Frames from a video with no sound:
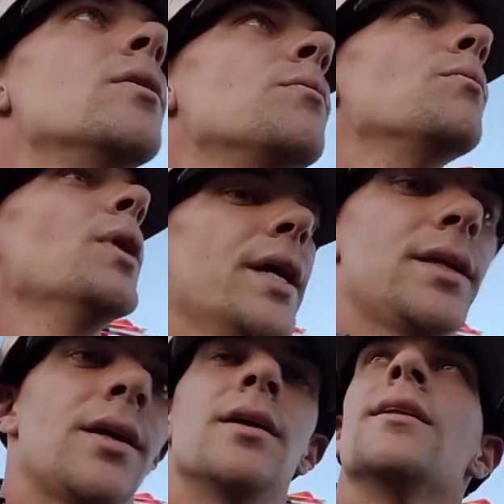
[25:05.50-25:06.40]
But
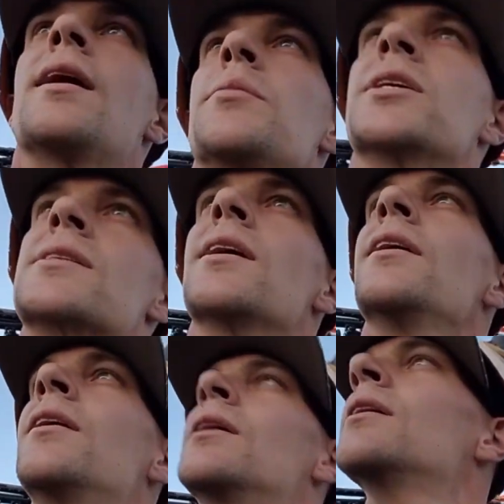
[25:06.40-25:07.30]
that being
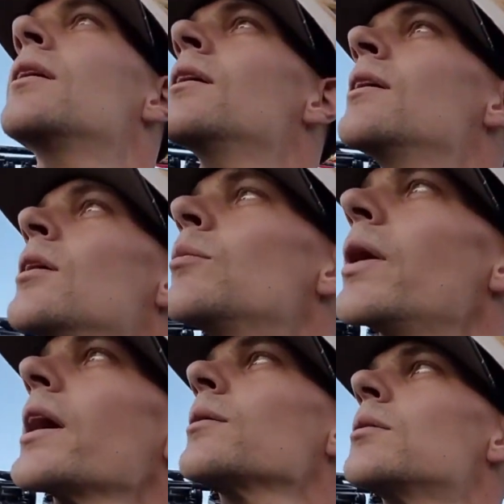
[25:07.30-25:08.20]
said,
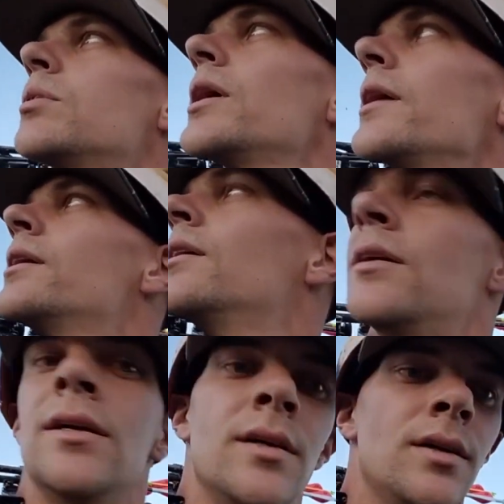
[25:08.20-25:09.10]
pack up the blind,
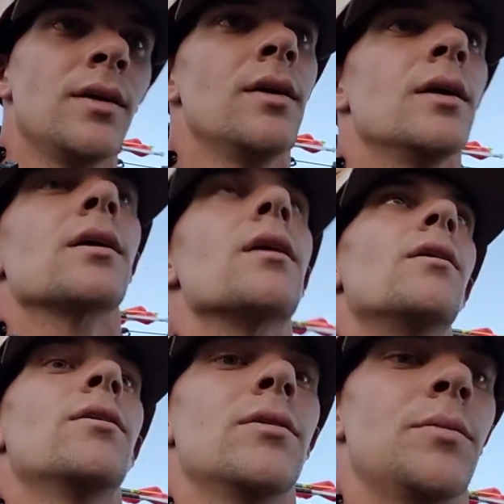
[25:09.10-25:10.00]
go
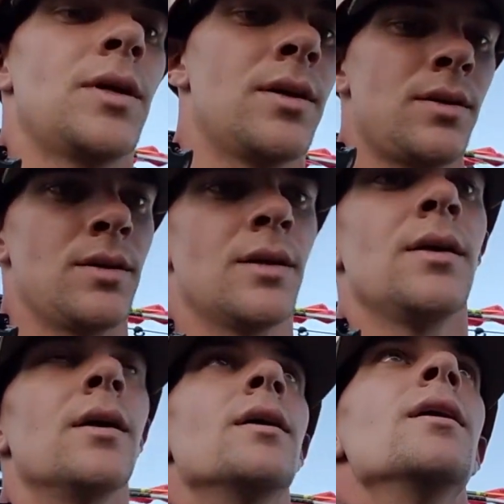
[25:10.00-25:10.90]
home,
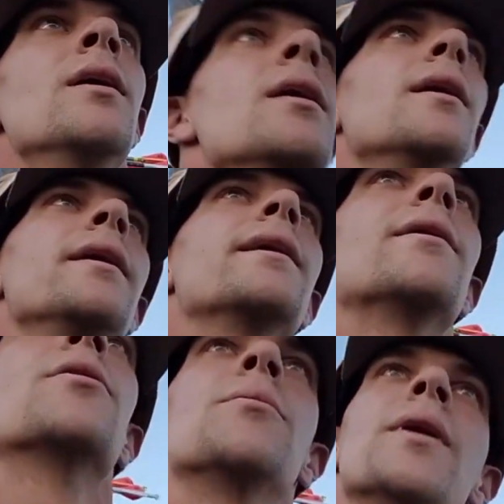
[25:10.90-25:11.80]
hang
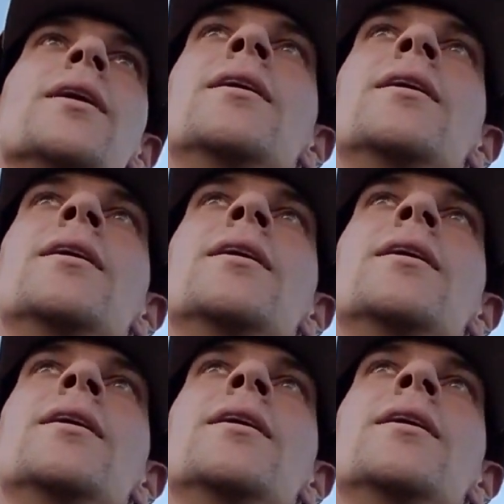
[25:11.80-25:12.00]
out with my